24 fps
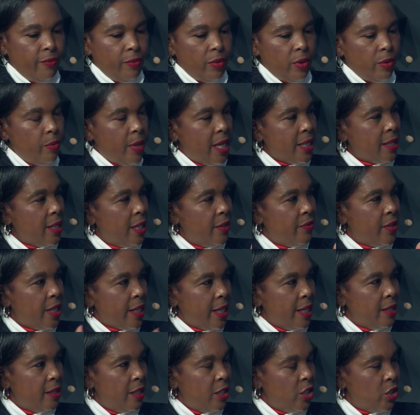must have the
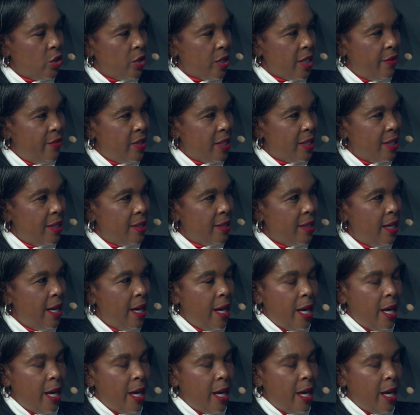right digital services,